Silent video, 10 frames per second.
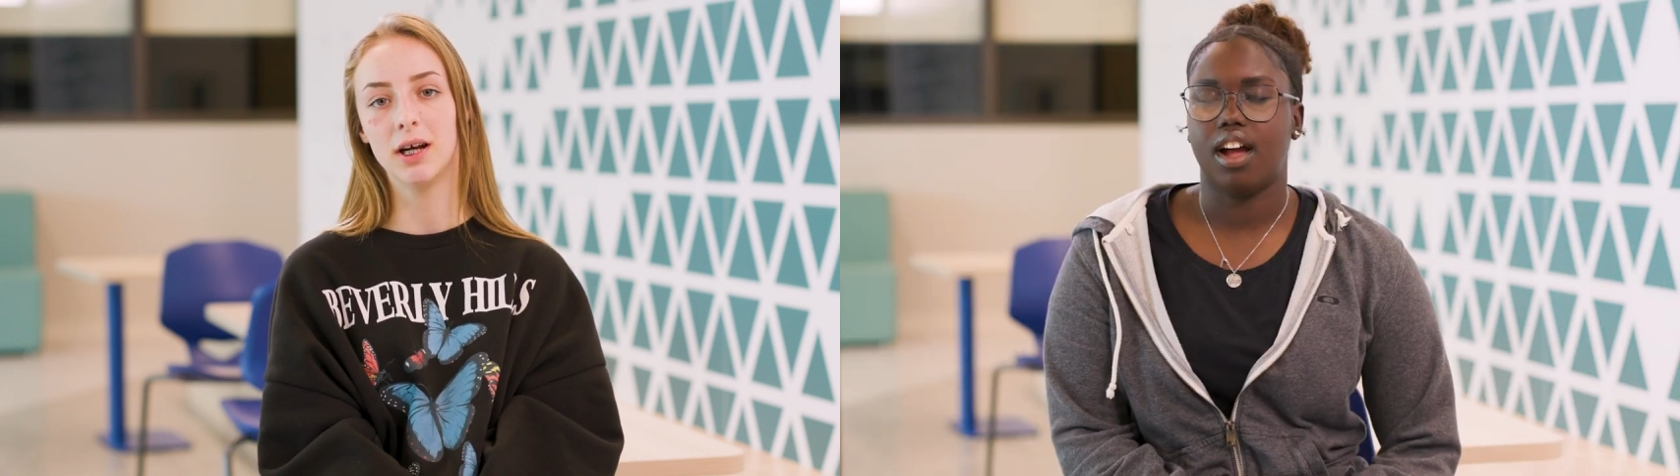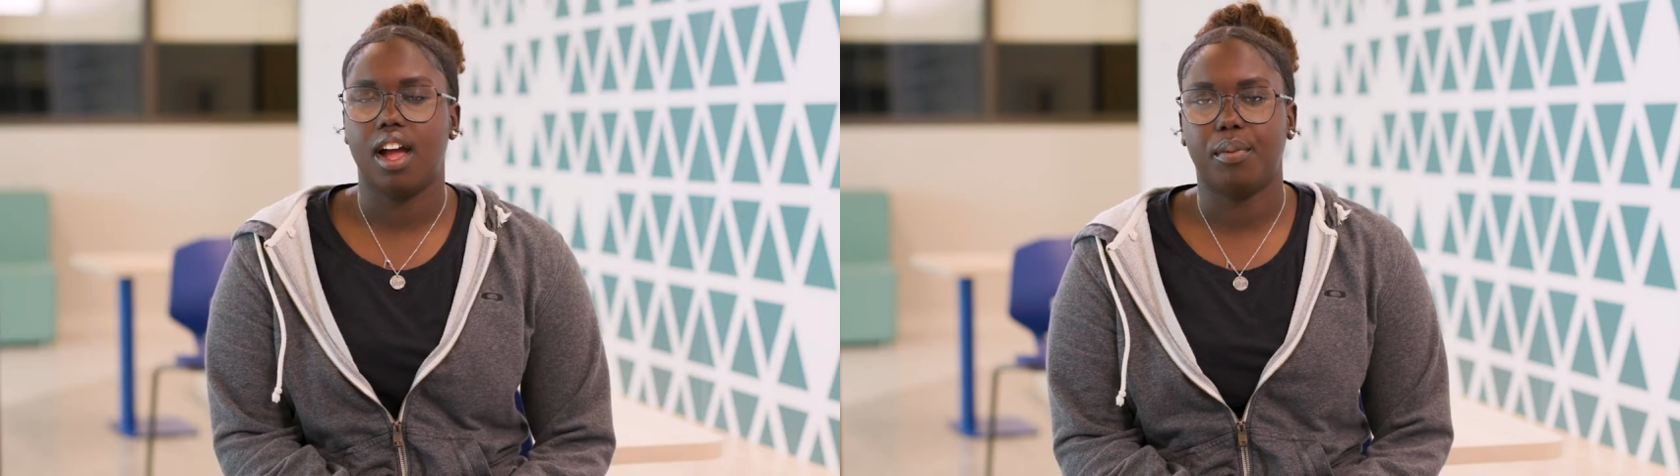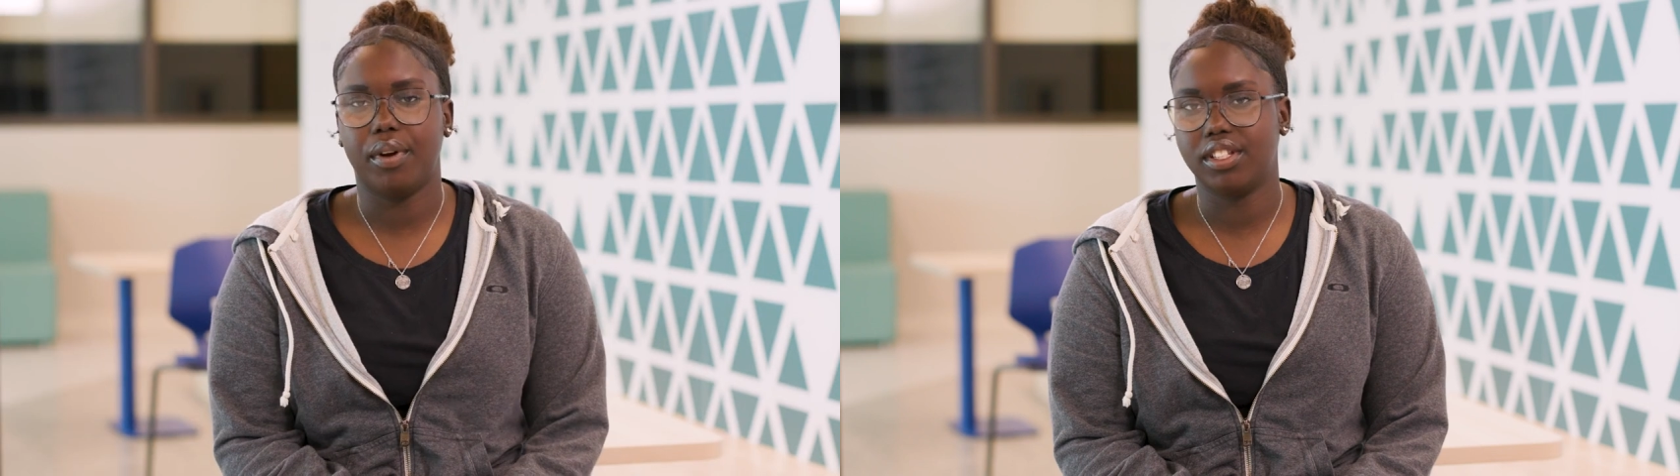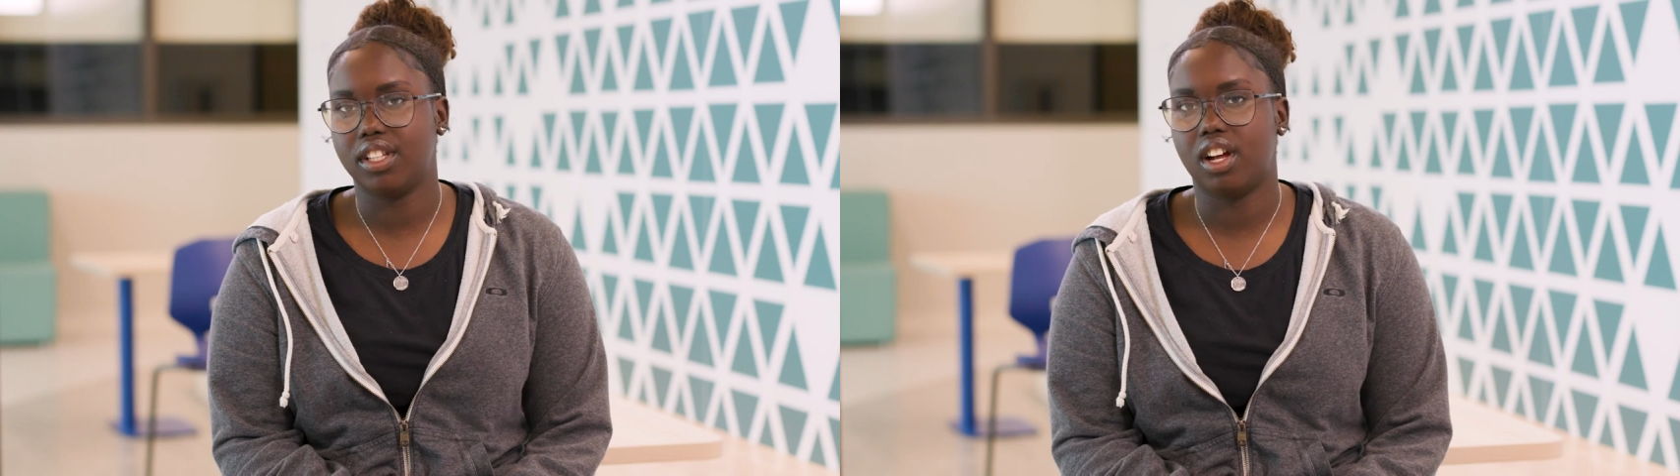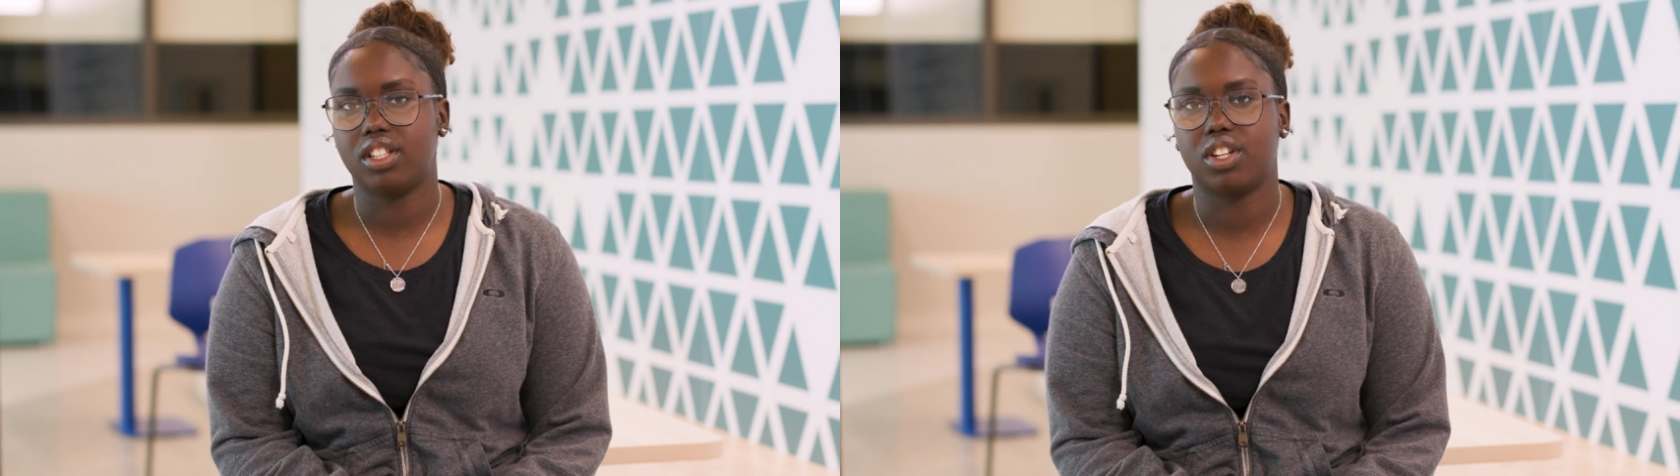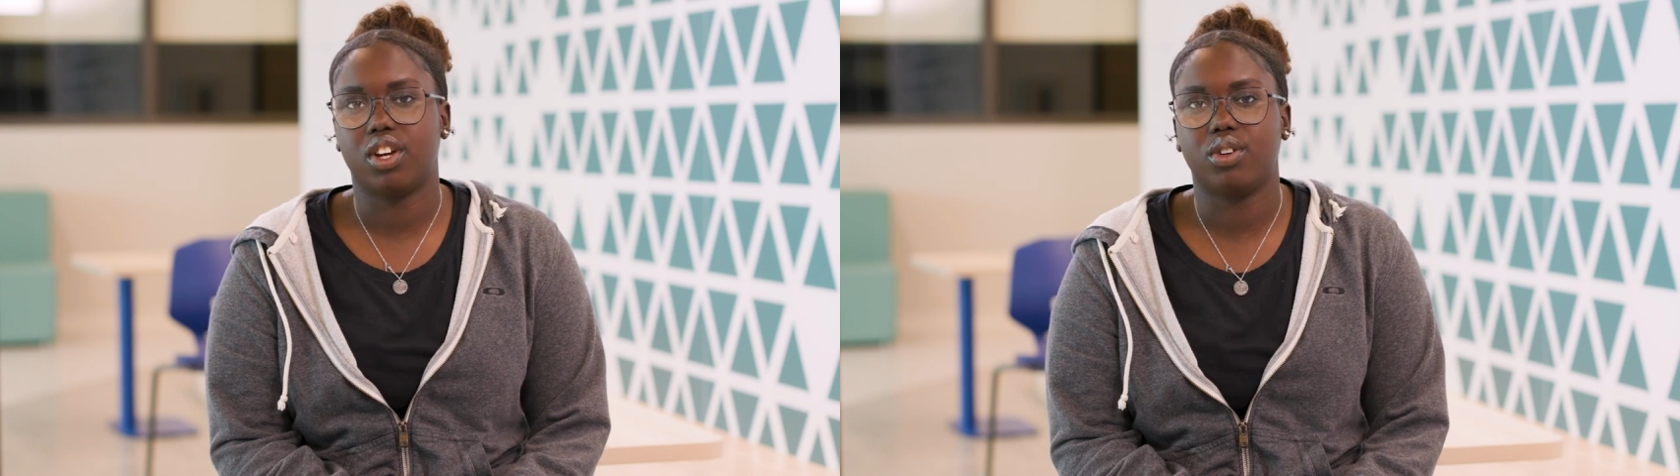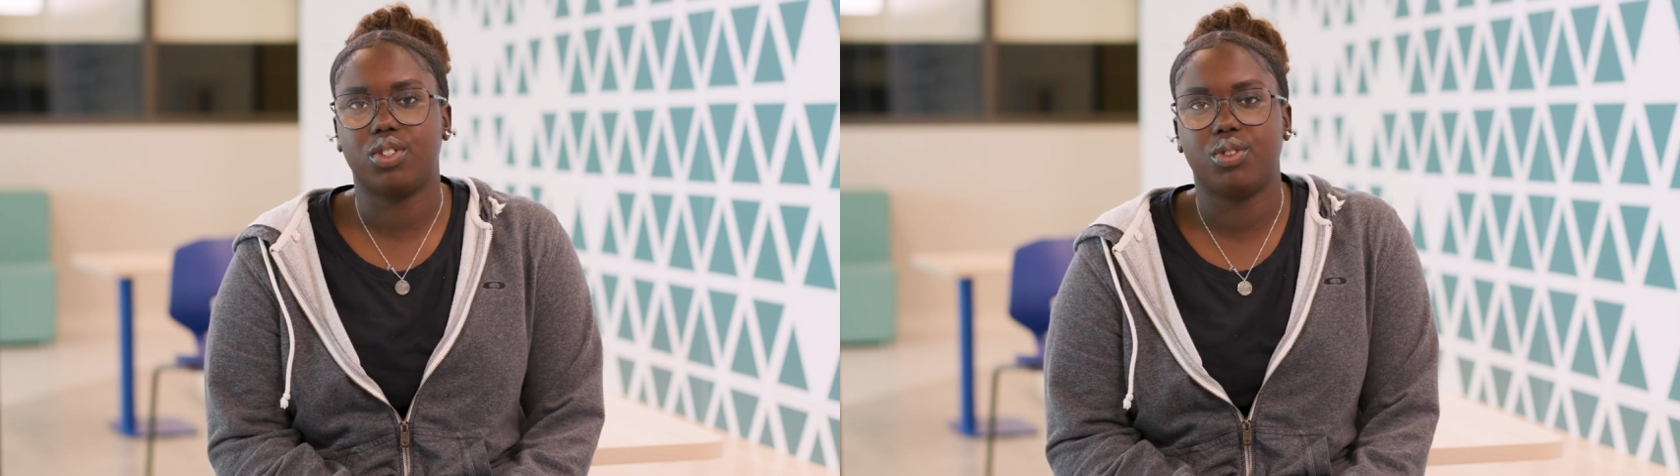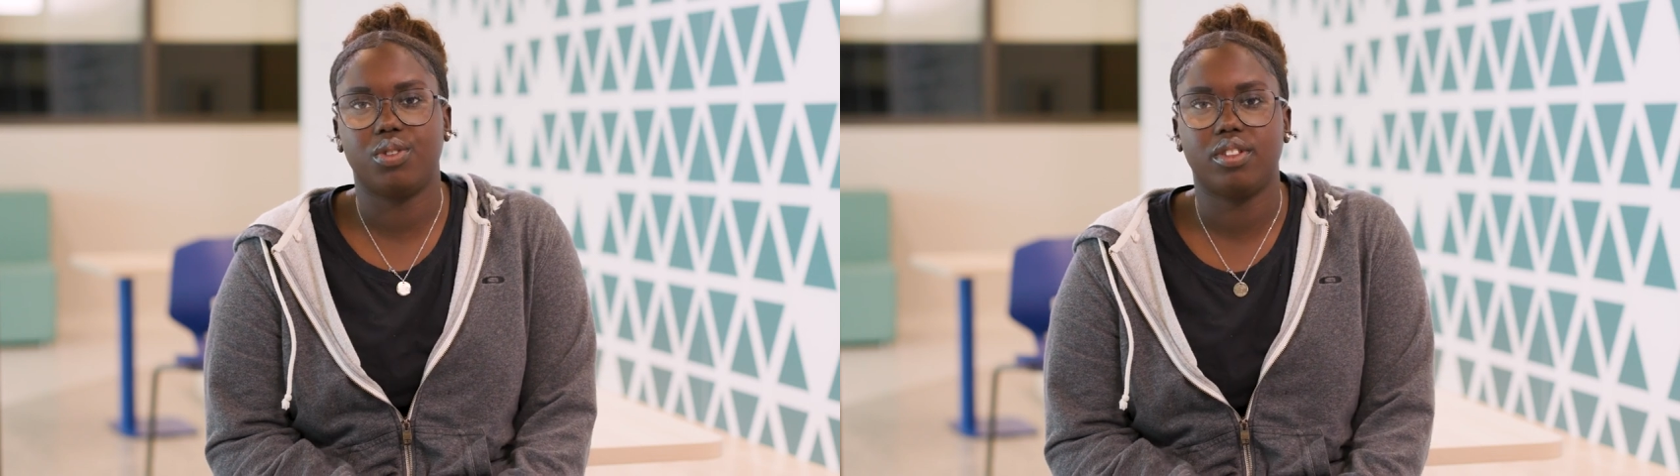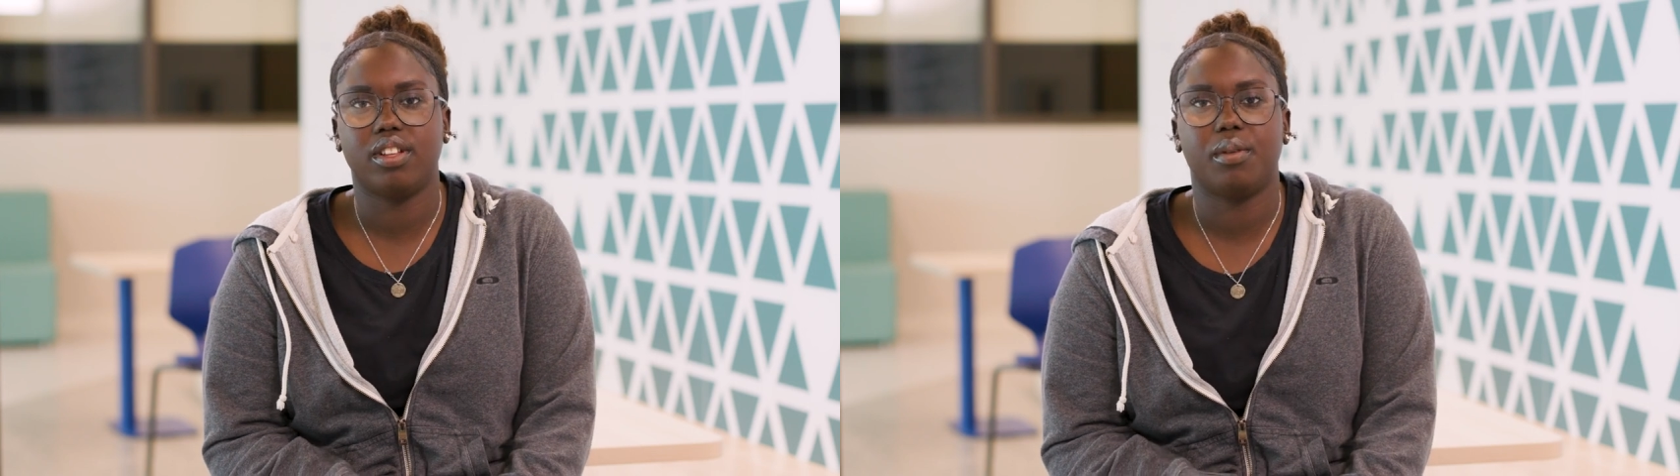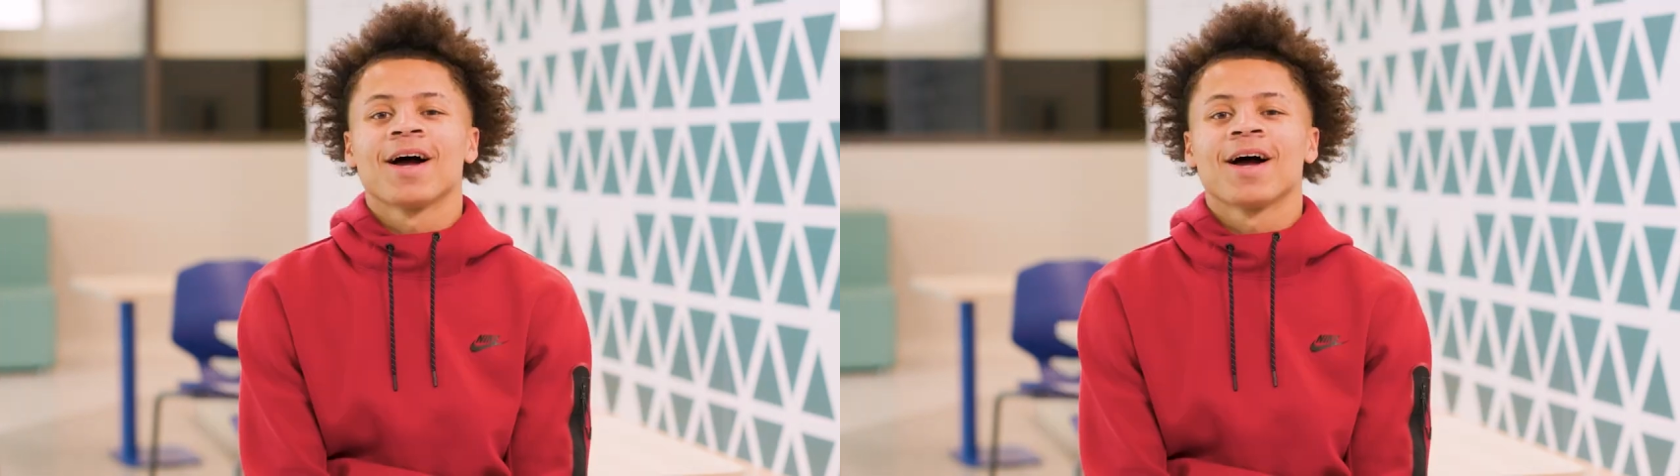I praise it on to Coach Tulip.